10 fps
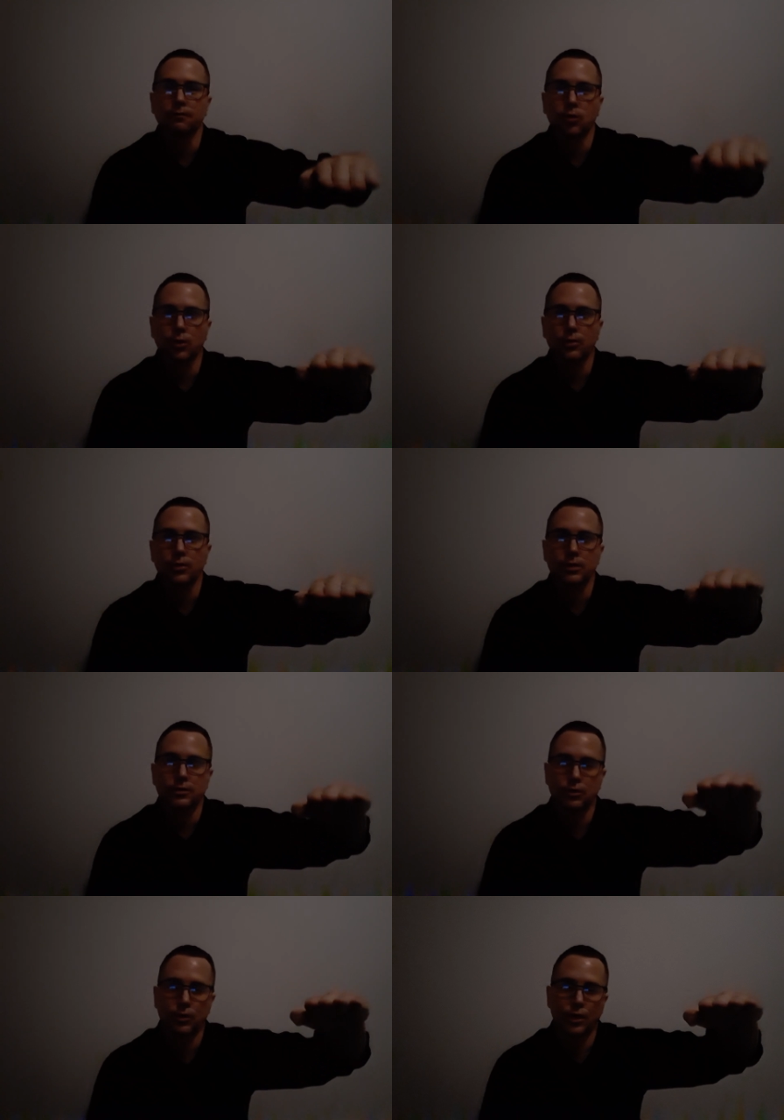four
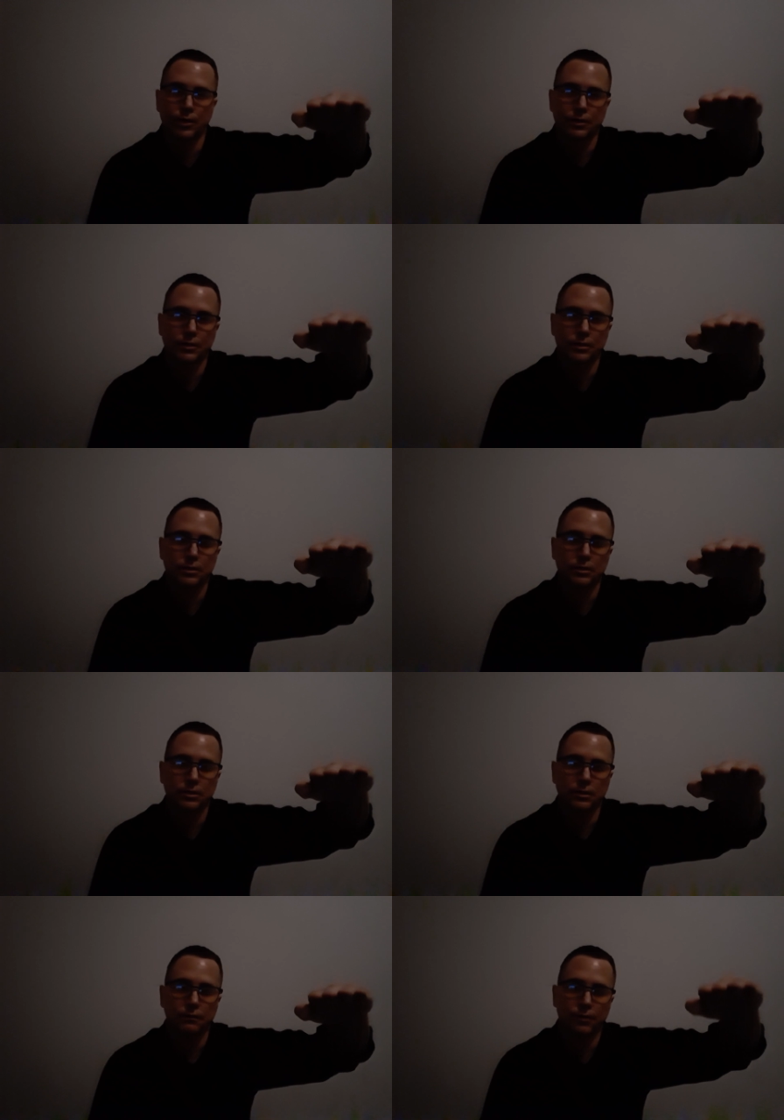thirty-two hertz.
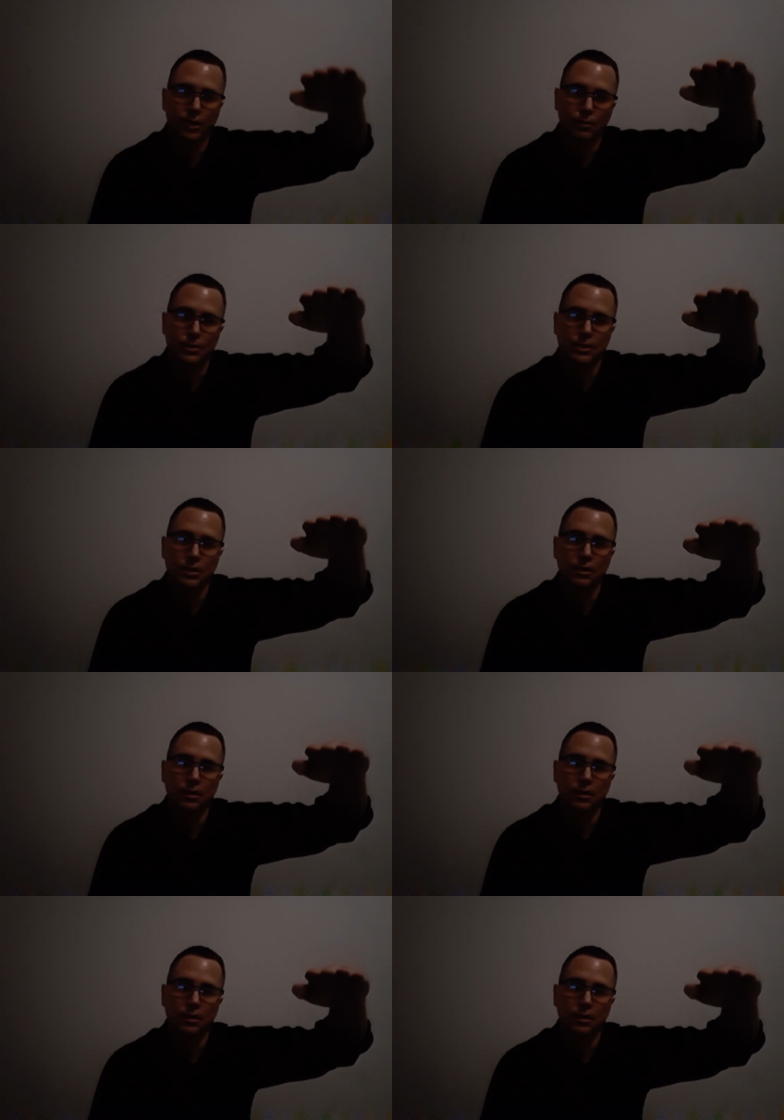Frequency.